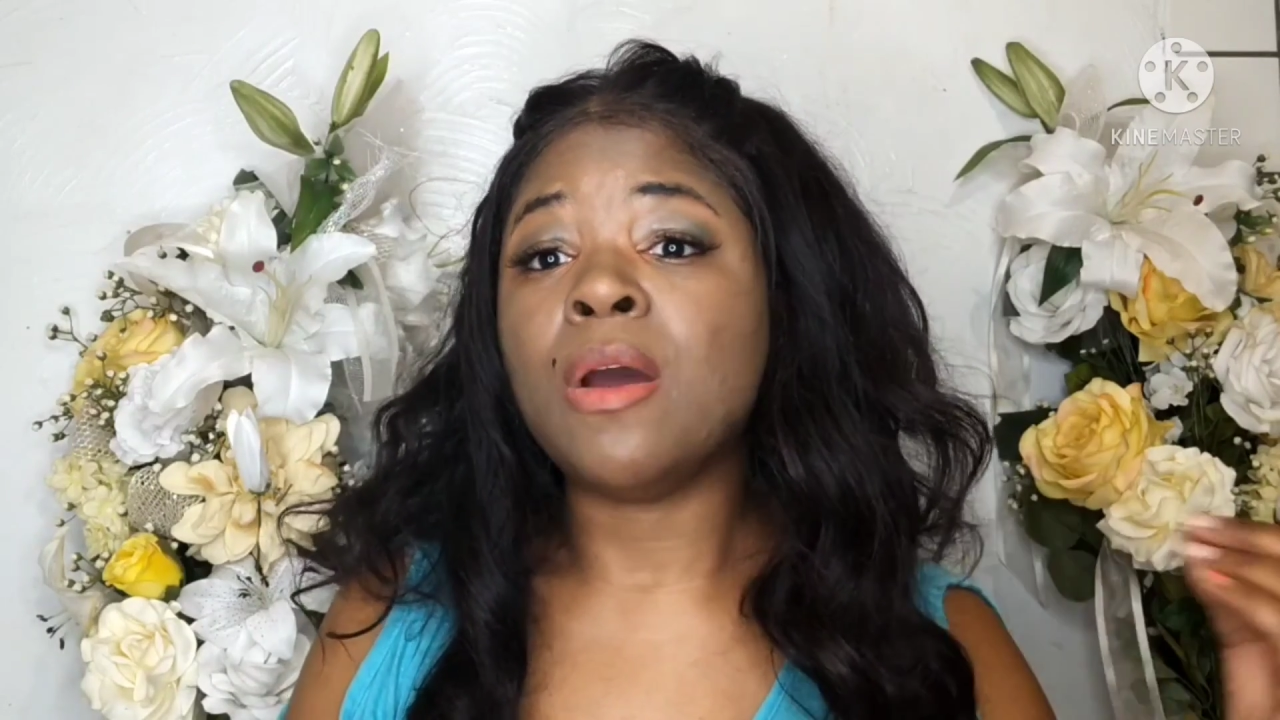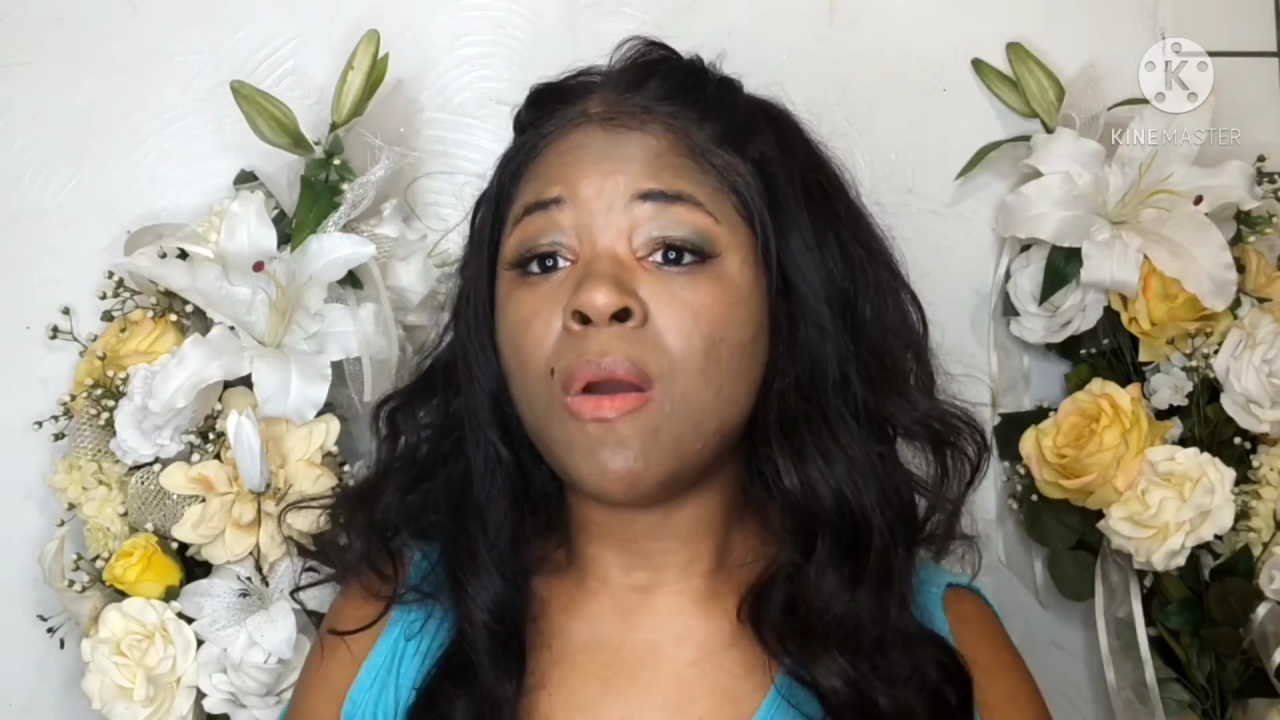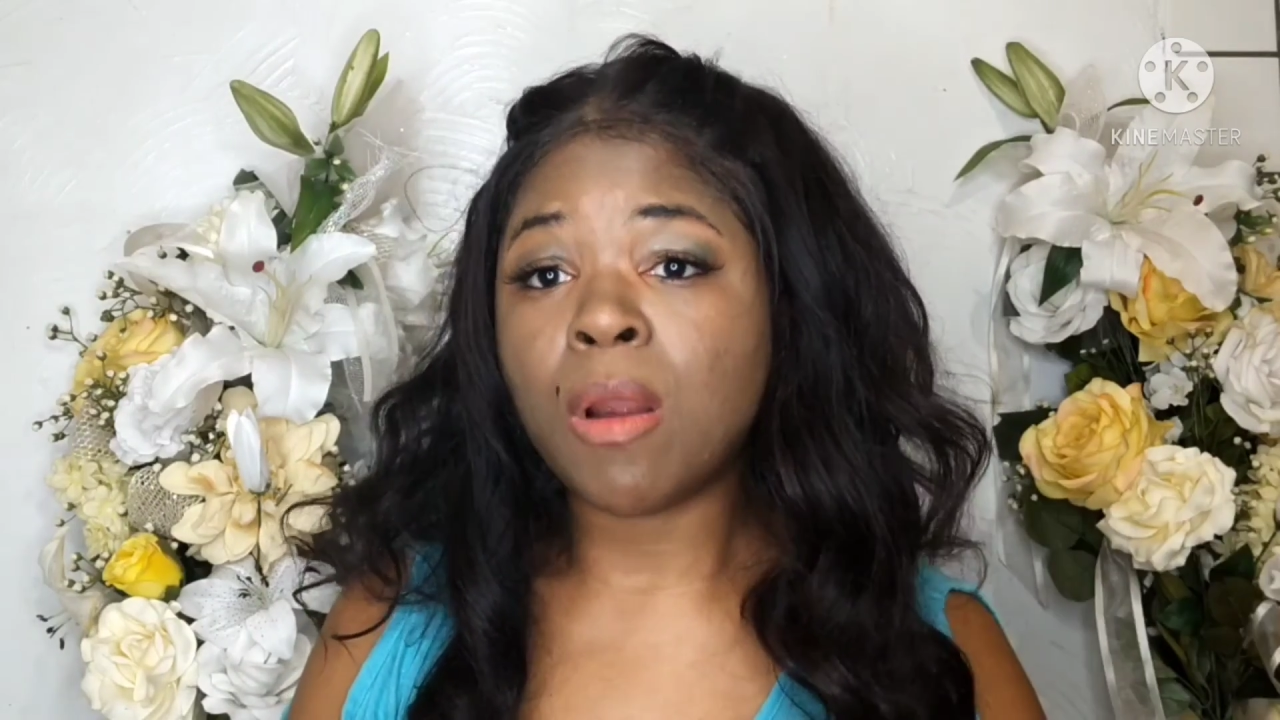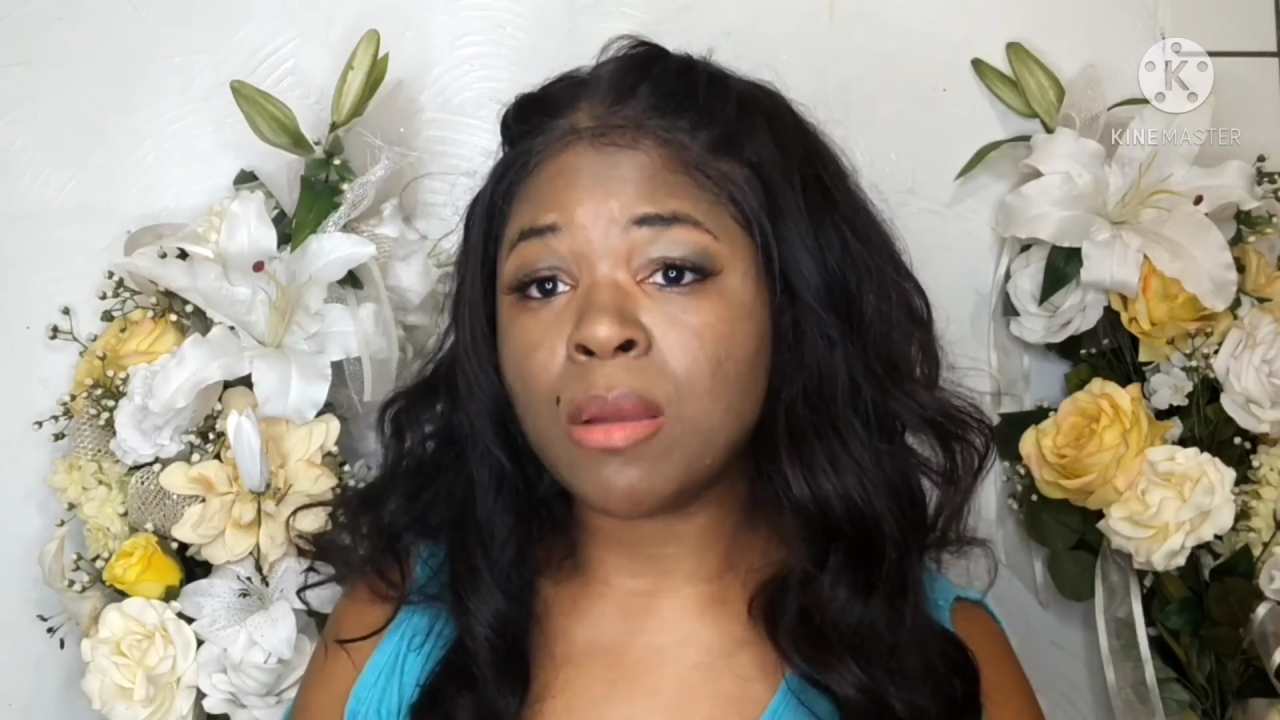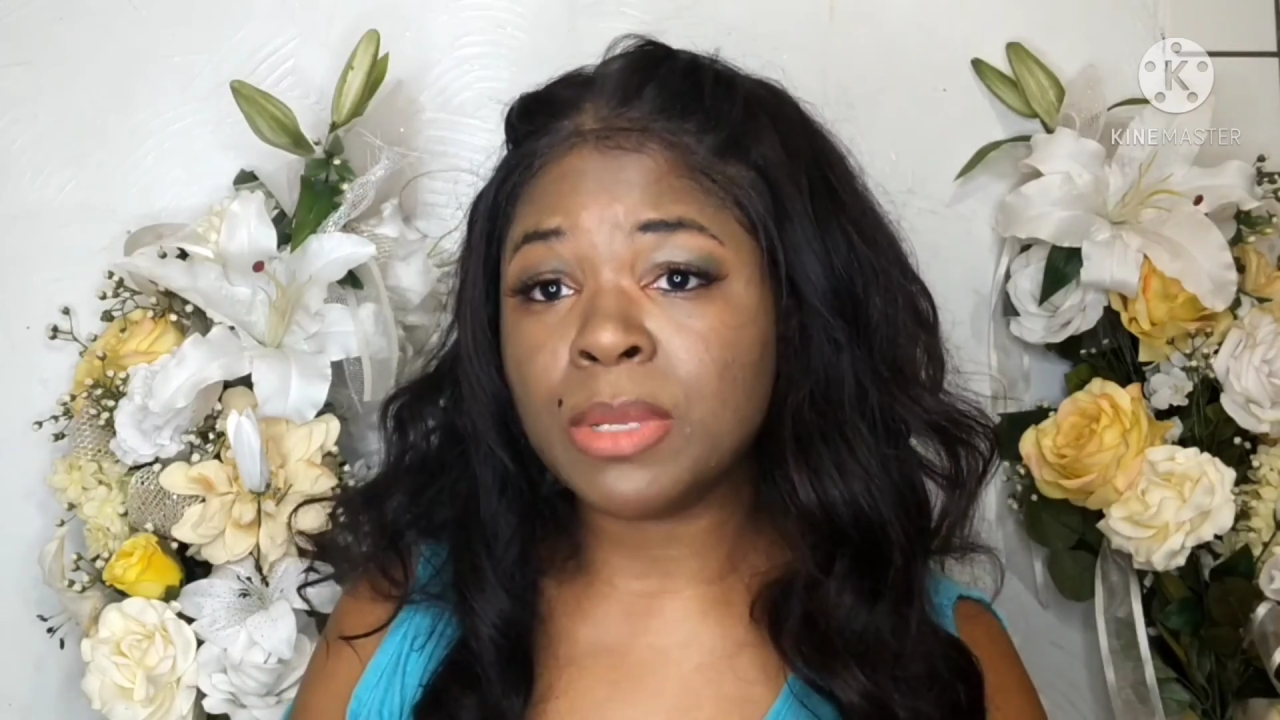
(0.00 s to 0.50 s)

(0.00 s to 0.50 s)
with the